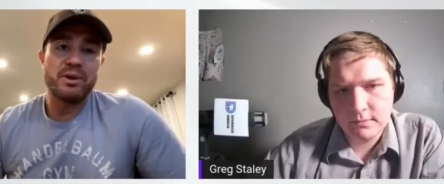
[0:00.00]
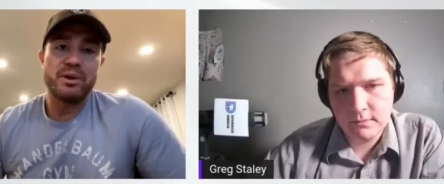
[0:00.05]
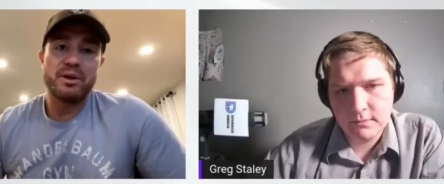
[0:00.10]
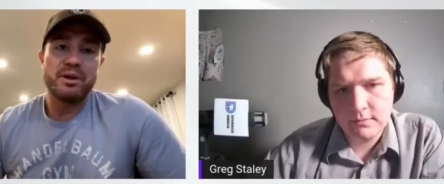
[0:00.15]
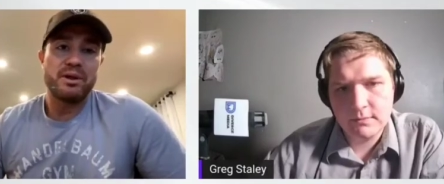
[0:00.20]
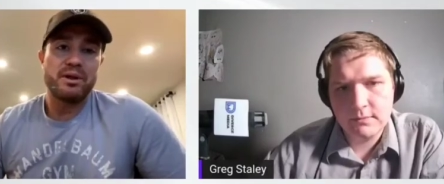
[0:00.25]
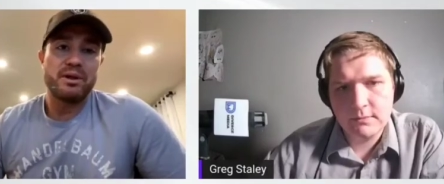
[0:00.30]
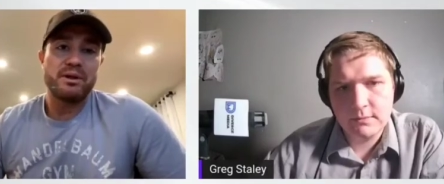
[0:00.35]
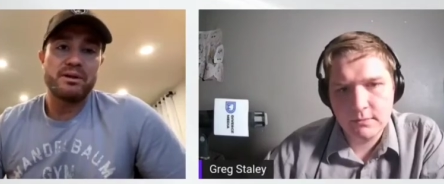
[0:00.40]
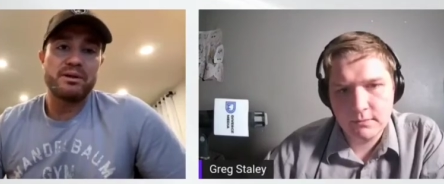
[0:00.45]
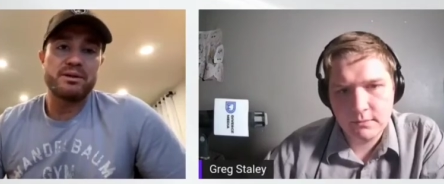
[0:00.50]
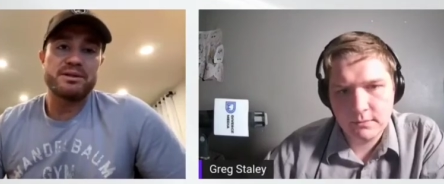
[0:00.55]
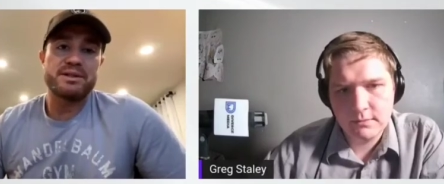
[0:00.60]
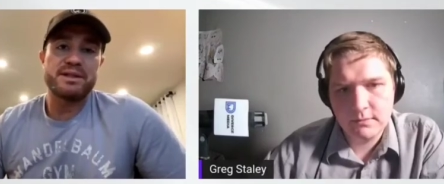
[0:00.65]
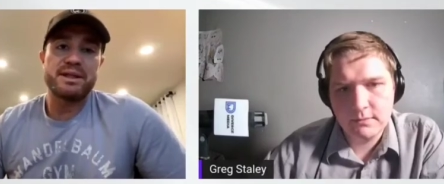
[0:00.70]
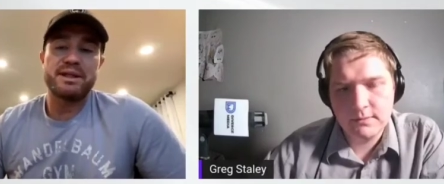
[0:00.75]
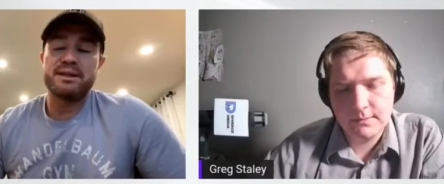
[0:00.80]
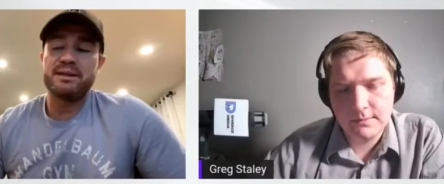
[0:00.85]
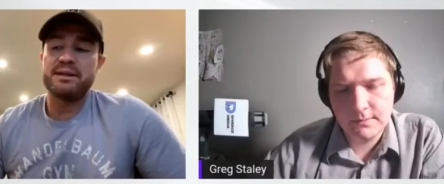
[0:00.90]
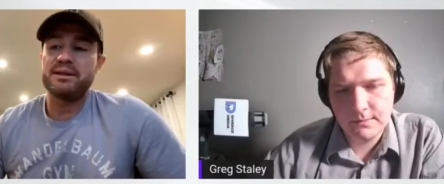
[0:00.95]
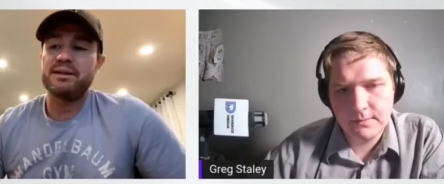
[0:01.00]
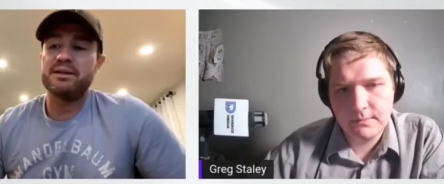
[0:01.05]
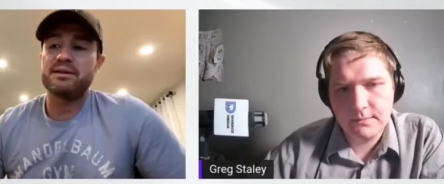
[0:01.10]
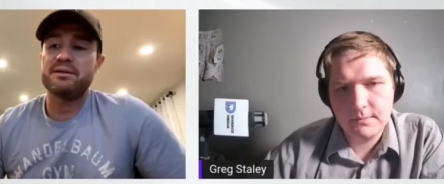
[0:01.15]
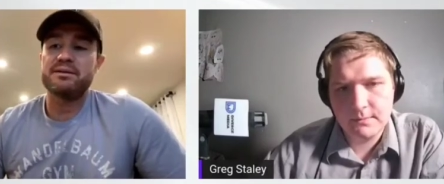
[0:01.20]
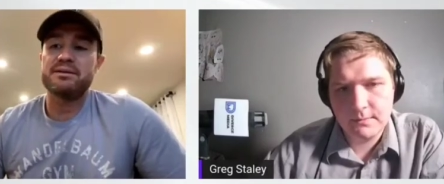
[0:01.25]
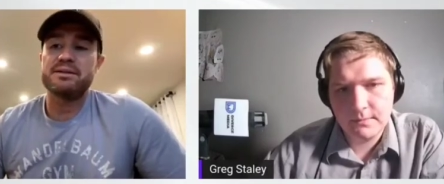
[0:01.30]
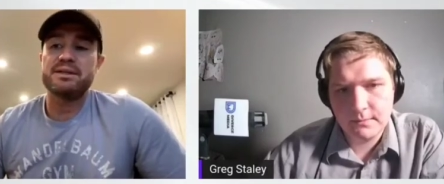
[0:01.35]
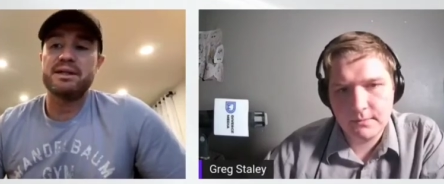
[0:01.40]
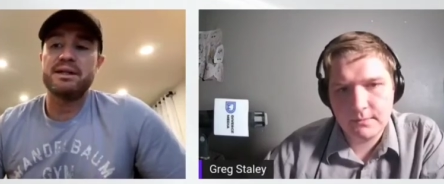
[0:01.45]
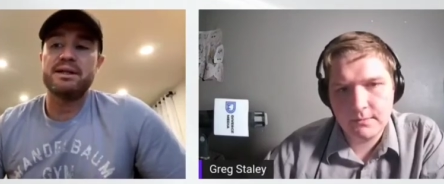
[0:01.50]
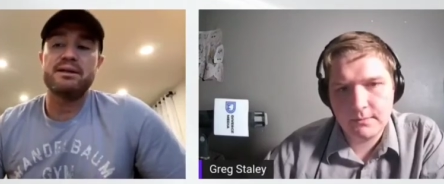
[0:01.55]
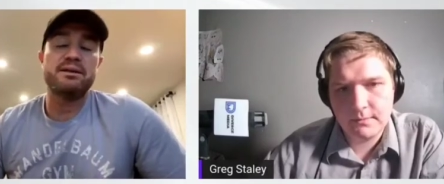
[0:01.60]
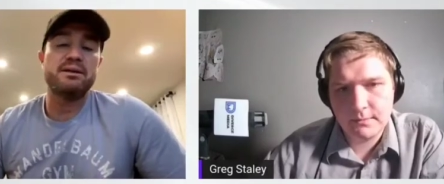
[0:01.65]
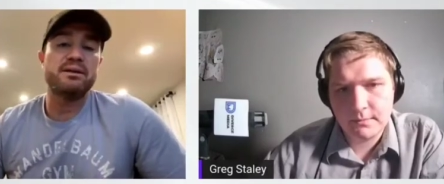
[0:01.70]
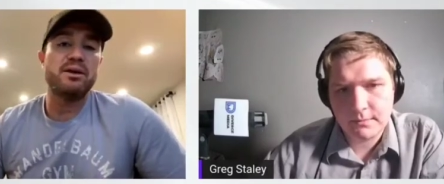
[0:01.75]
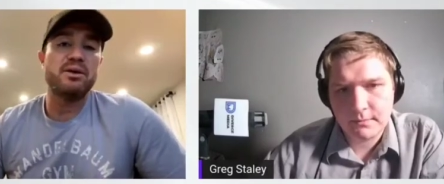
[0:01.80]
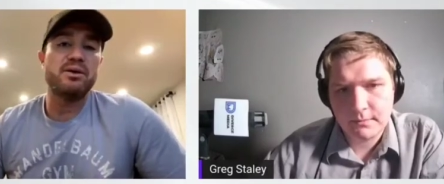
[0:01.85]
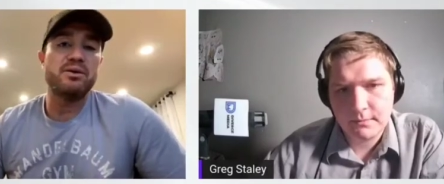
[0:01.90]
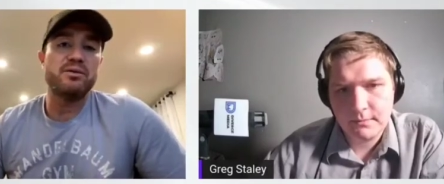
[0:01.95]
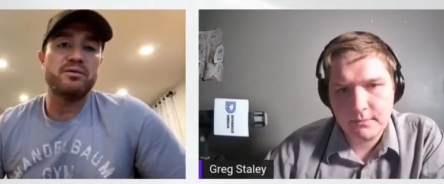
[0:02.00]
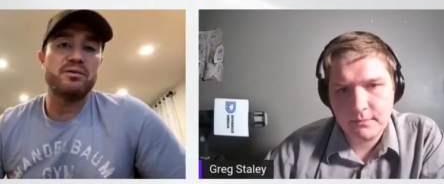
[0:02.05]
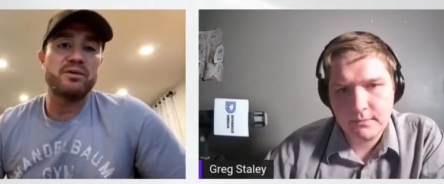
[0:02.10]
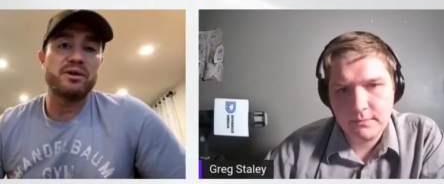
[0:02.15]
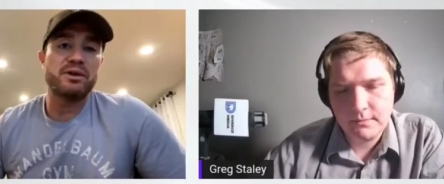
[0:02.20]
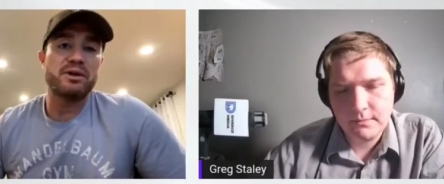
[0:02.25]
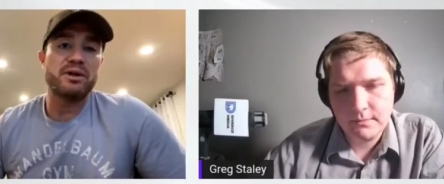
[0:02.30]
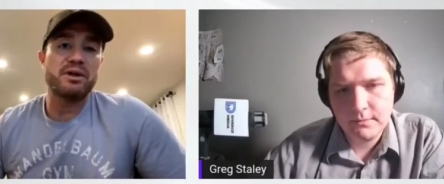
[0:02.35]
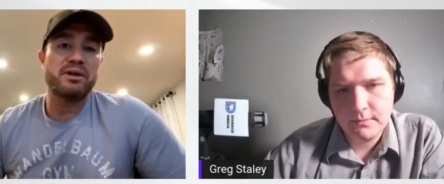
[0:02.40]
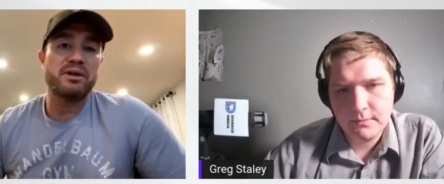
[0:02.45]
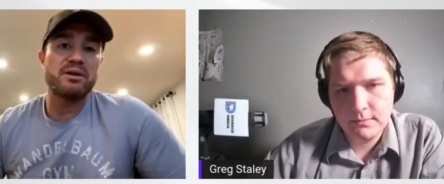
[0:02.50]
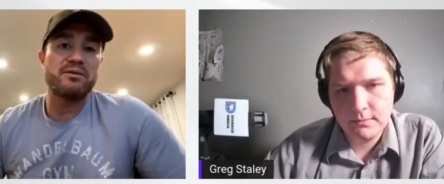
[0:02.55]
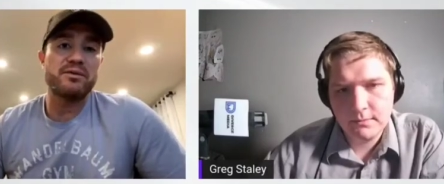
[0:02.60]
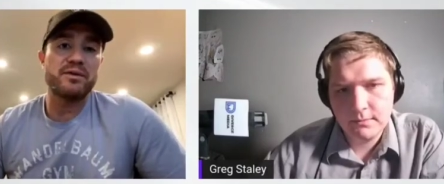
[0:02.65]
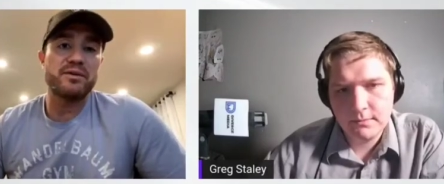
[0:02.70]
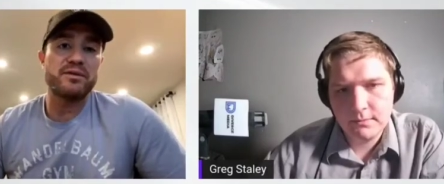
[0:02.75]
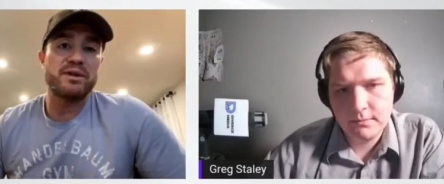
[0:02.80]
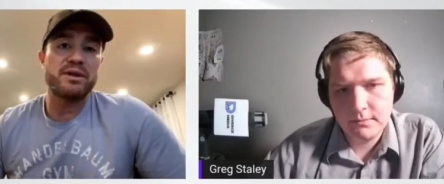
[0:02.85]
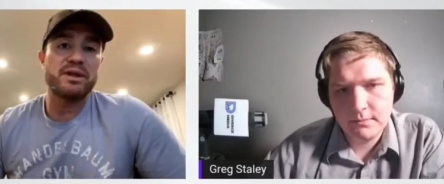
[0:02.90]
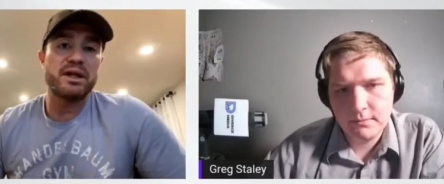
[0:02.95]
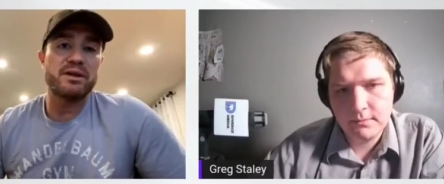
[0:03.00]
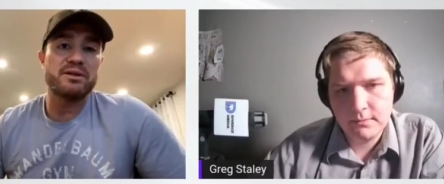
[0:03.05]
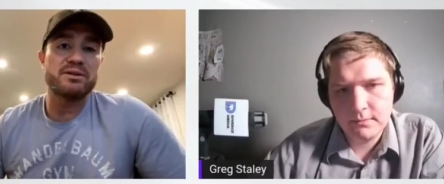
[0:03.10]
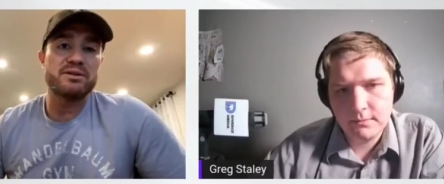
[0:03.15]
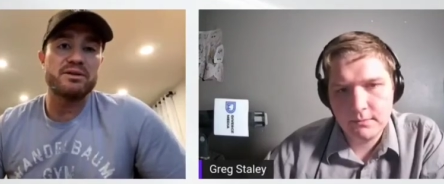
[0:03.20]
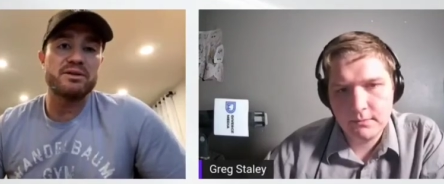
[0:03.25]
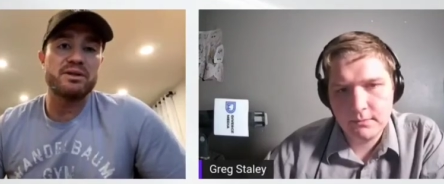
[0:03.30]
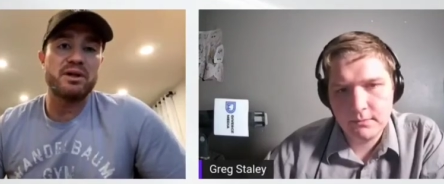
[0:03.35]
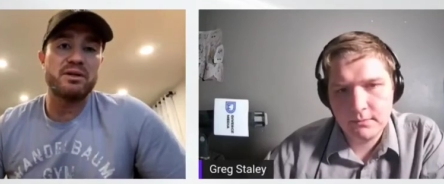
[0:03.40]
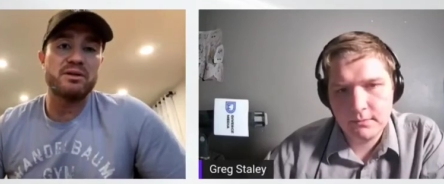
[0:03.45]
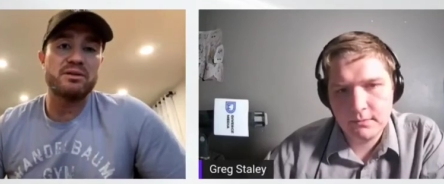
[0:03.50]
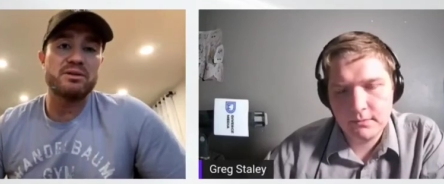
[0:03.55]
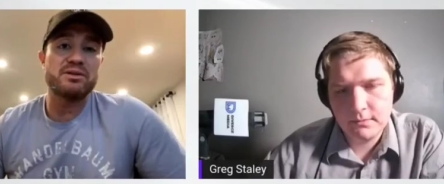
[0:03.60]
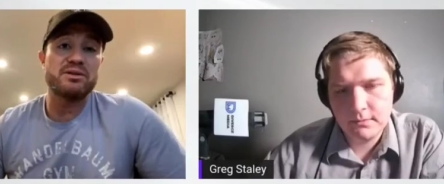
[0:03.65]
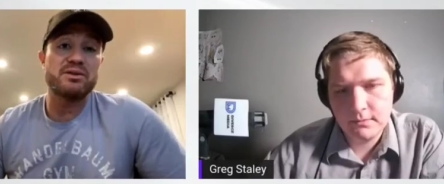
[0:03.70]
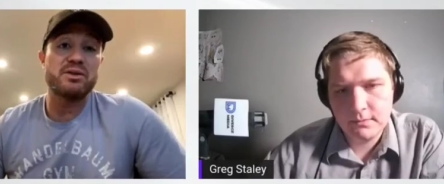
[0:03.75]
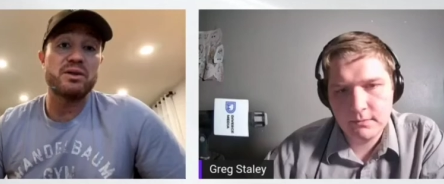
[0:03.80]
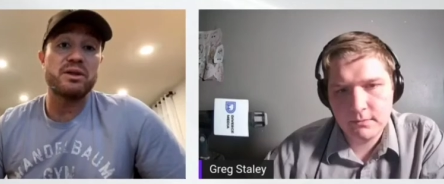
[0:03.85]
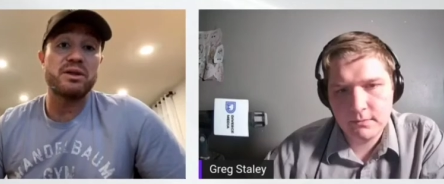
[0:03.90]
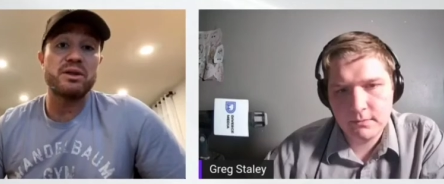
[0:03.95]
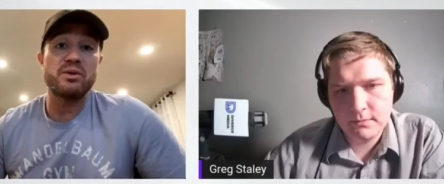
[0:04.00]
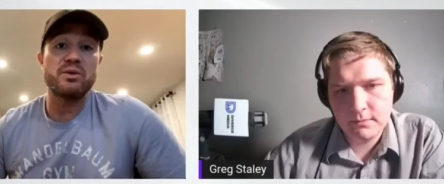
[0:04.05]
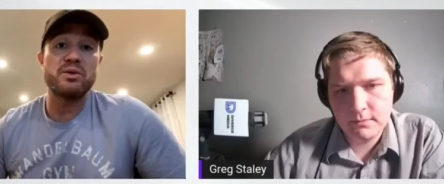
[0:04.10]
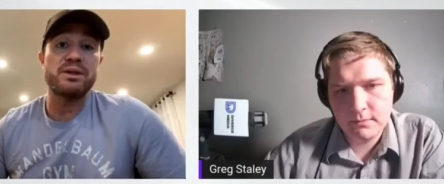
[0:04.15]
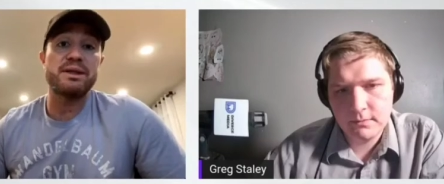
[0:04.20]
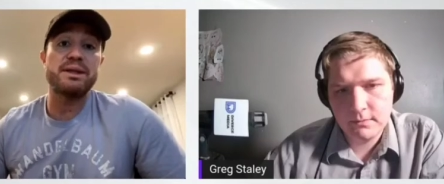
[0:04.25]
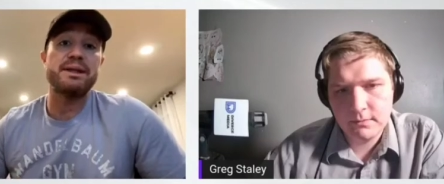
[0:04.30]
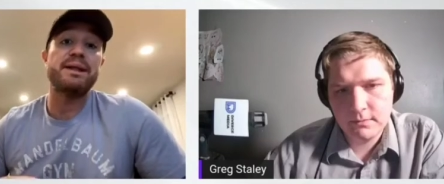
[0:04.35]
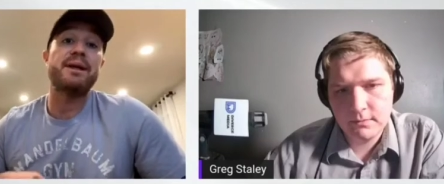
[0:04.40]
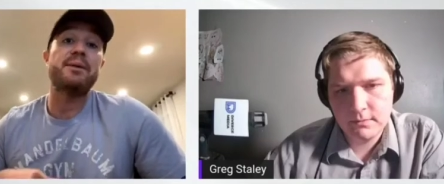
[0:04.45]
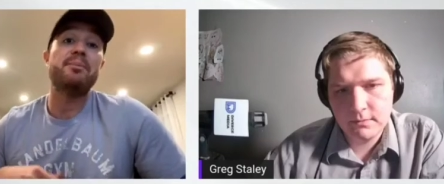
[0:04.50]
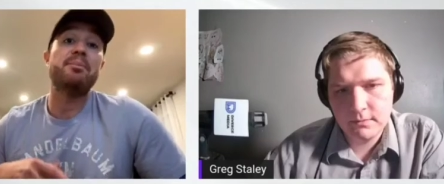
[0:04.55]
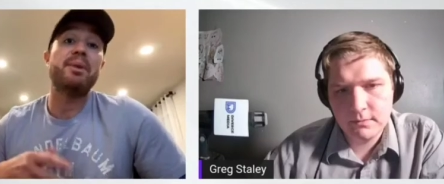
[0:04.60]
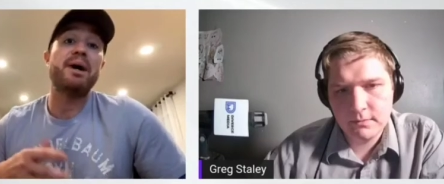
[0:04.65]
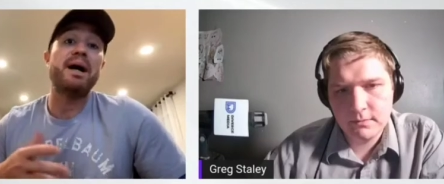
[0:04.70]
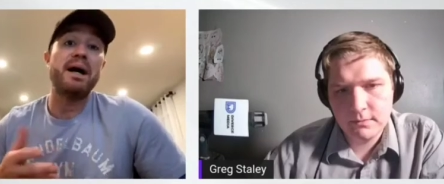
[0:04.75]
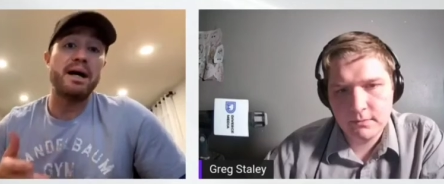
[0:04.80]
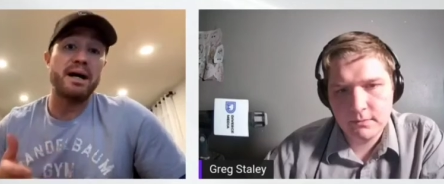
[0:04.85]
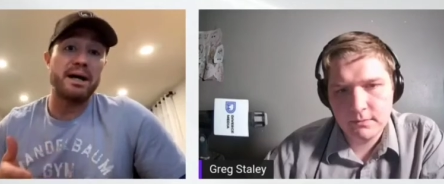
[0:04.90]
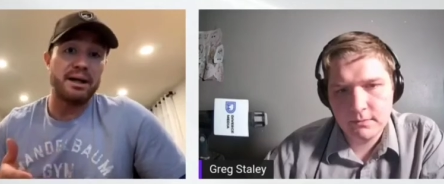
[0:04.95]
Speaker 1: They're saying here, take a loan for $150,000 so that you can get by